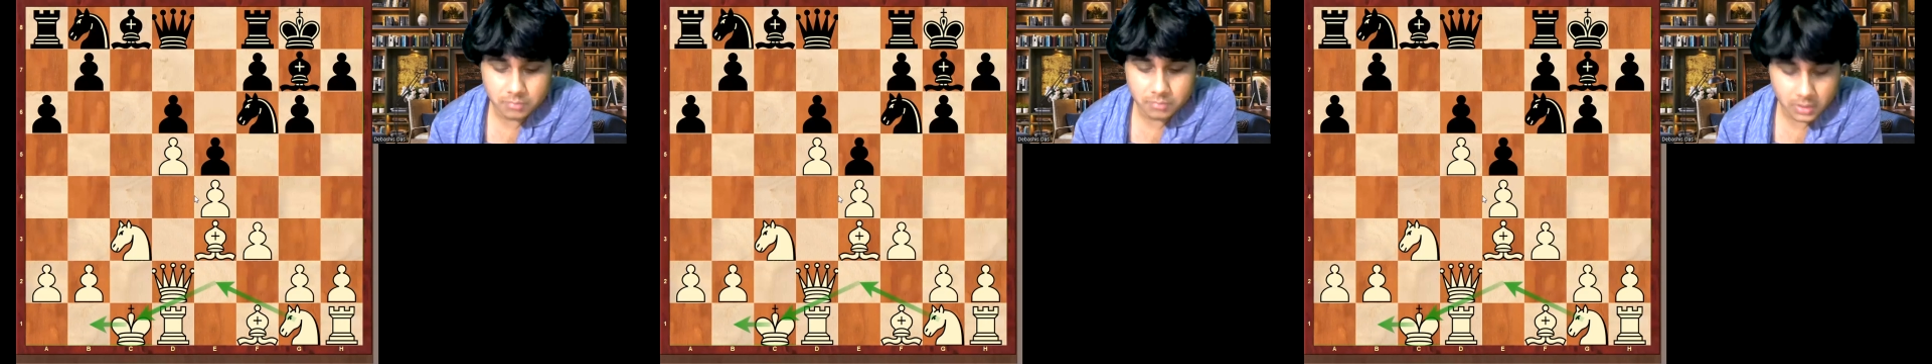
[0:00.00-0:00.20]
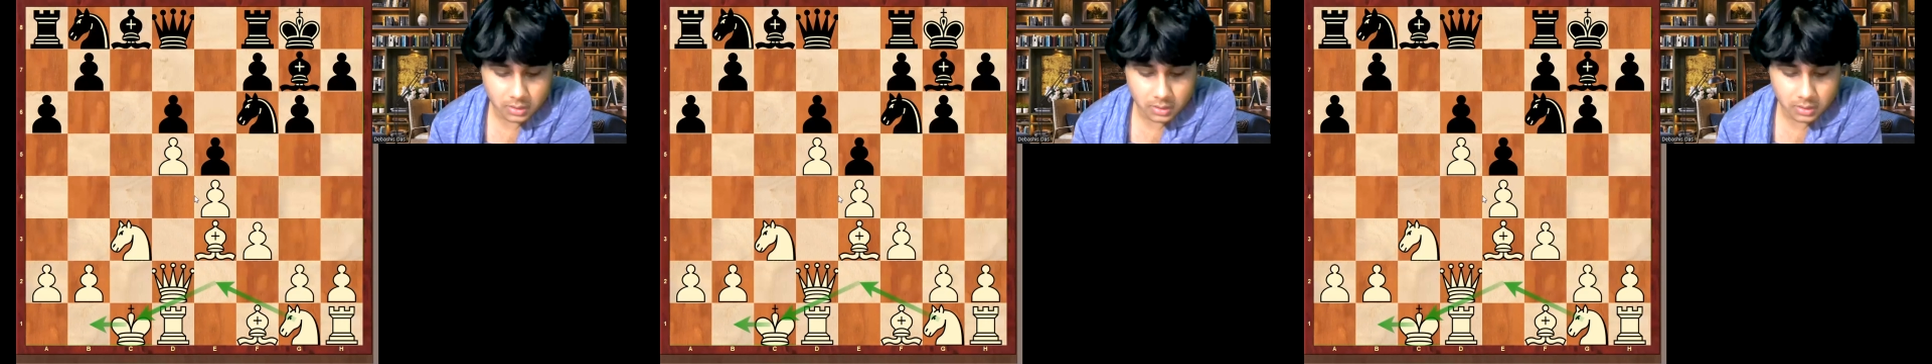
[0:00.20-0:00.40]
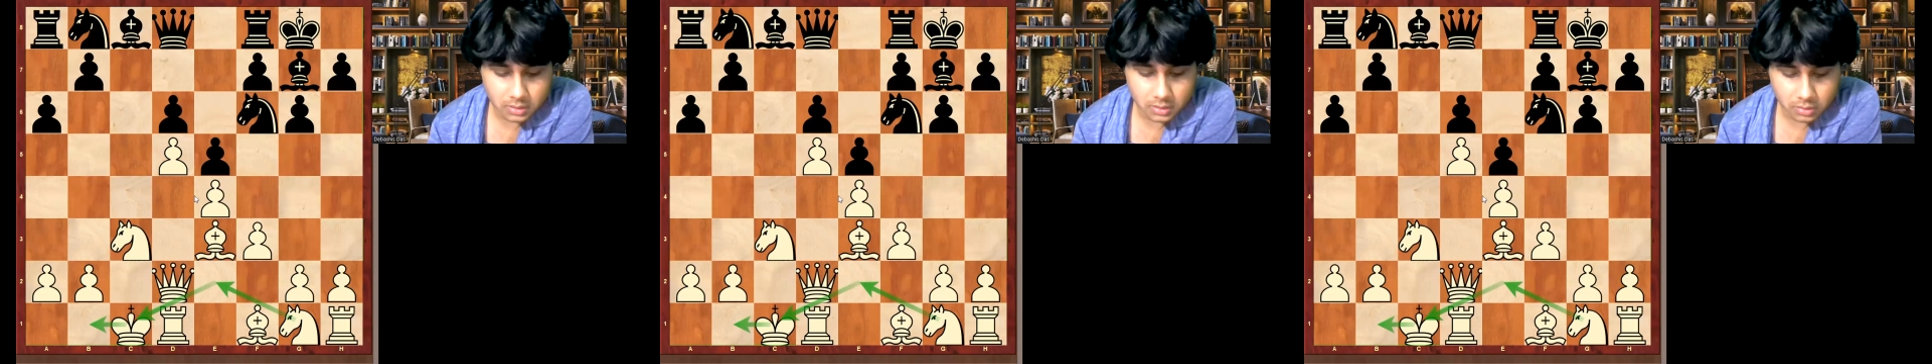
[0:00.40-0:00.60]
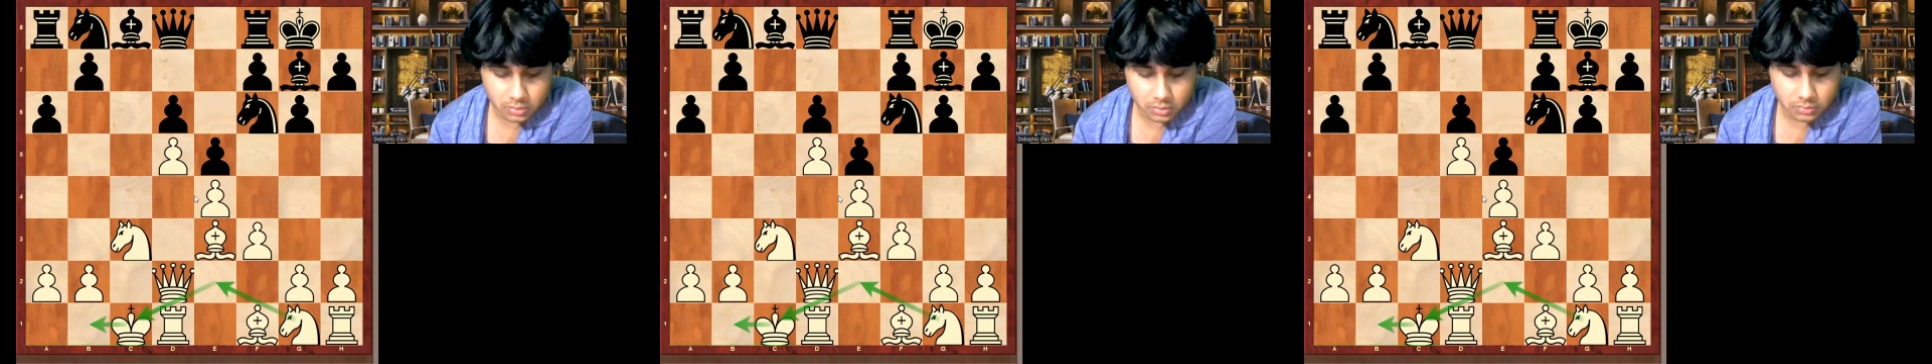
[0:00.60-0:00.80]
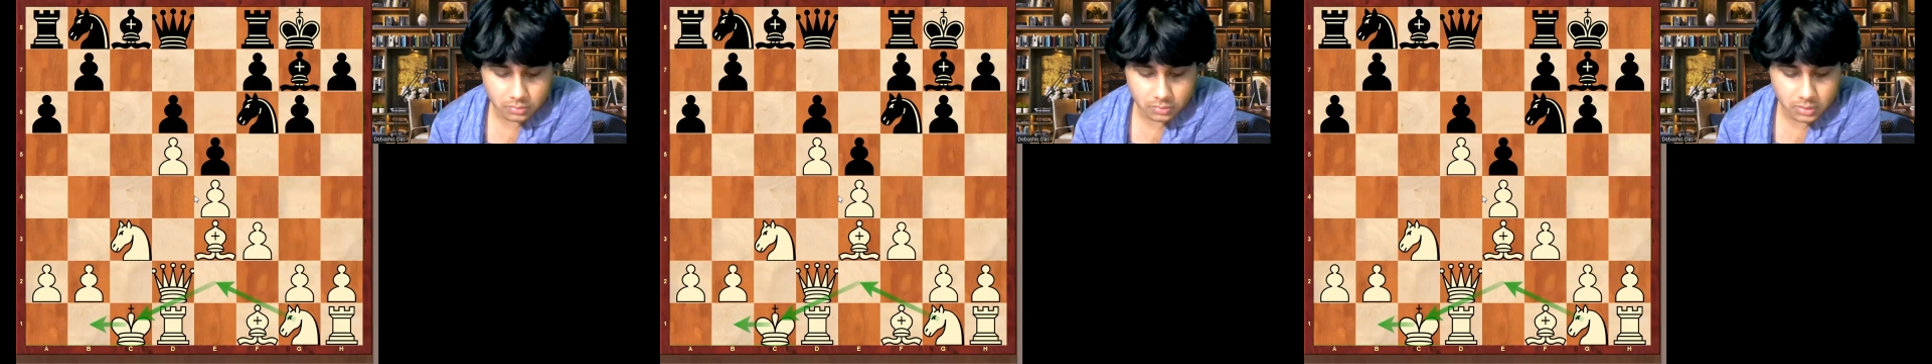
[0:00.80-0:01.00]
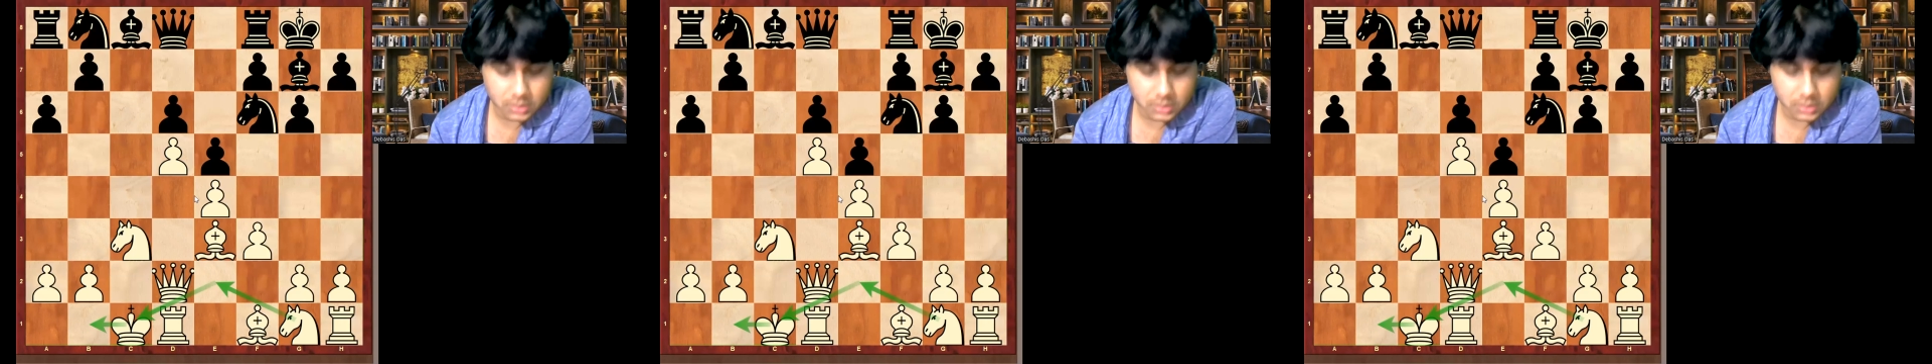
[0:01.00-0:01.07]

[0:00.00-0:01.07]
better not to